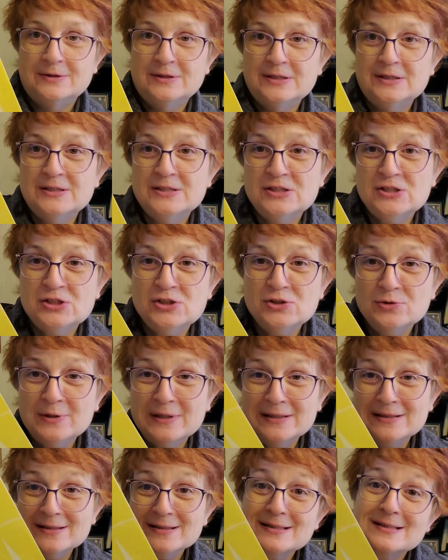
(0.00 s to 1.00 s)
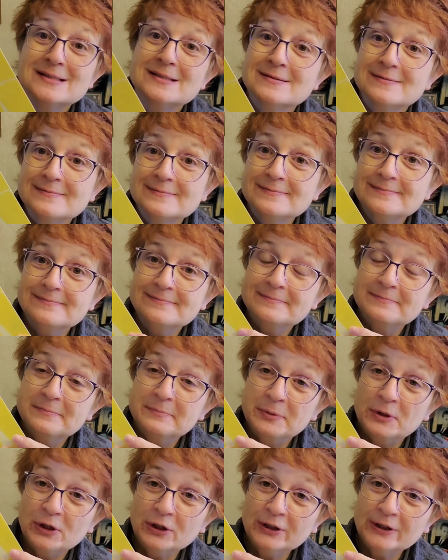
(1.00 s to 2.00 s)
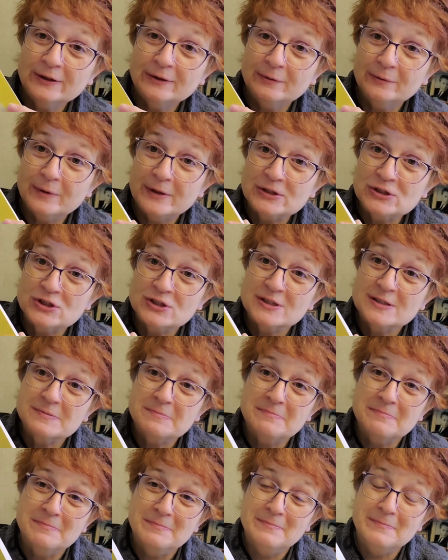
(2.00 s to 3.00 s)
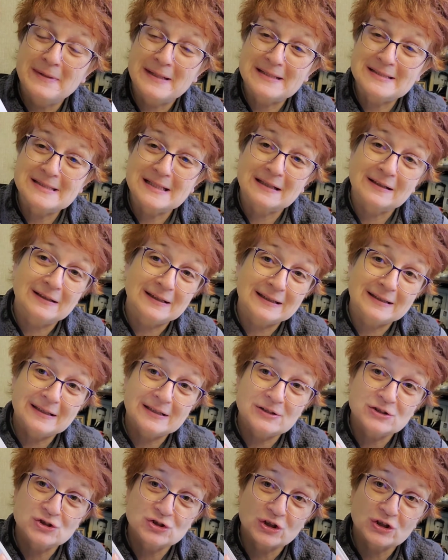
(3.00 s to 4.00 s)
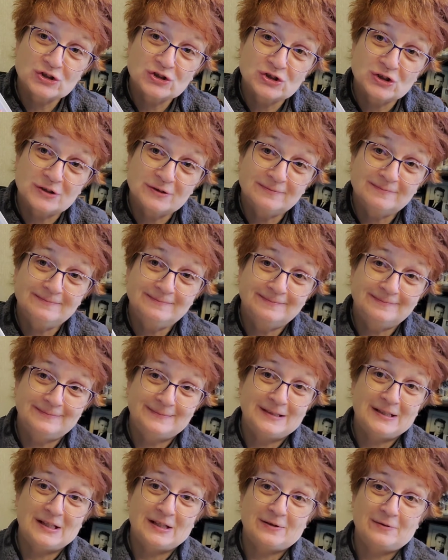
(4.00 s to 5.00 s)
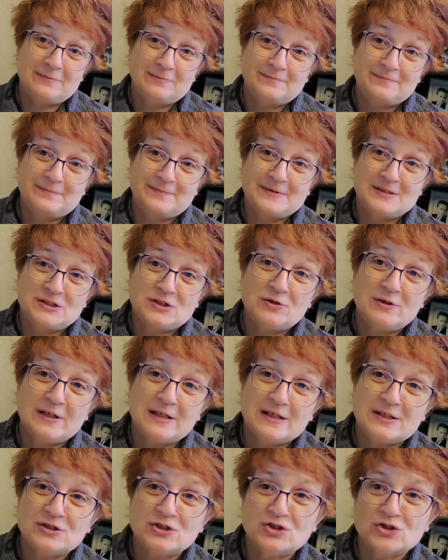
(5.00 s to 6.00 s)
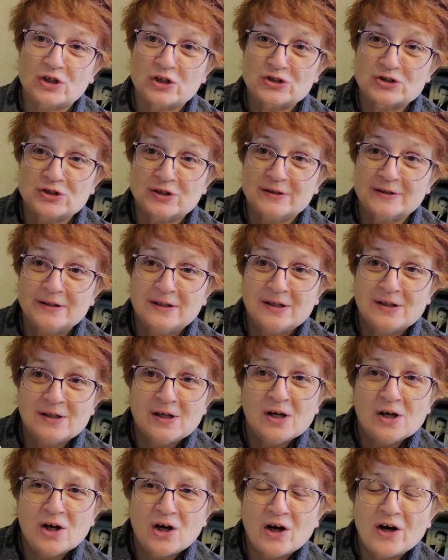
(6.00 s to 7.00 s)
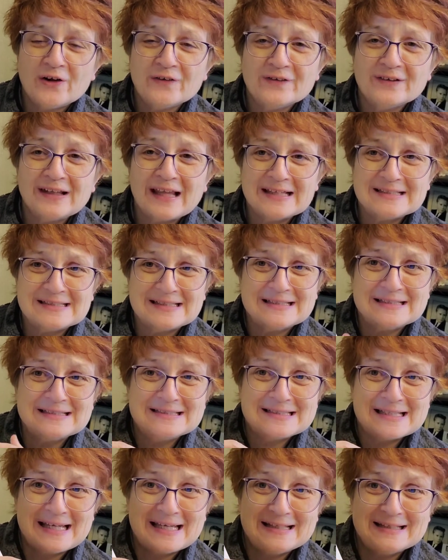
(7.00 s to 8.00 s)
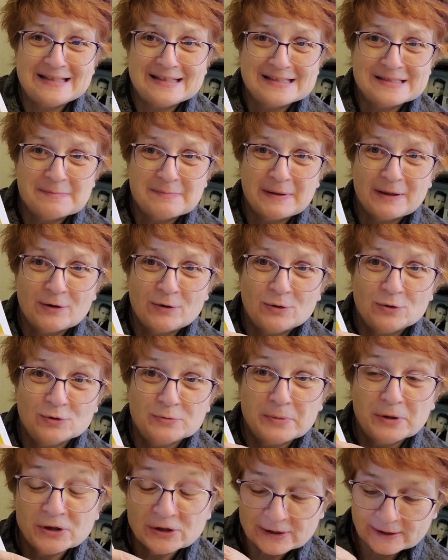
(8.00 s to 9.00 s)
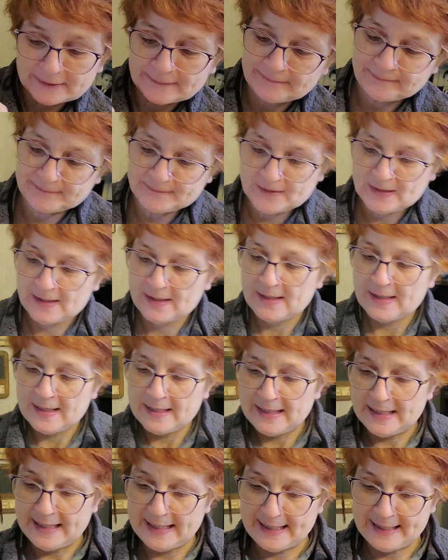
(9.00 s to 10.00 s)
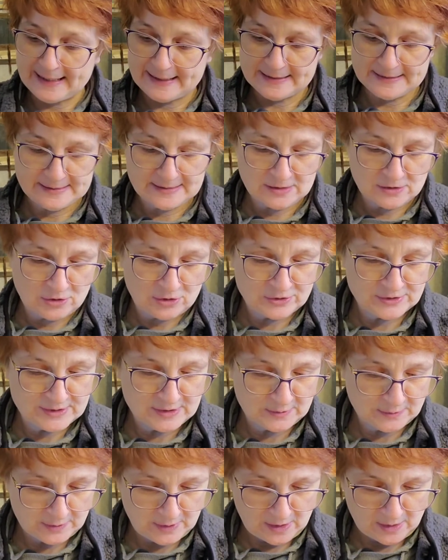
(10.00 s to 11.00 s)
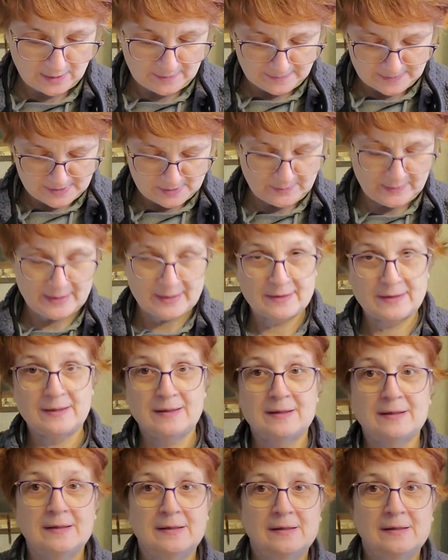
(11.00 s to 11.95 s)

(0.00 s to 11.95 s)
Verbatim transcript: the student book, which is basically the instruction, you know, student instruction, all the lessons in this big old book. And it also comes with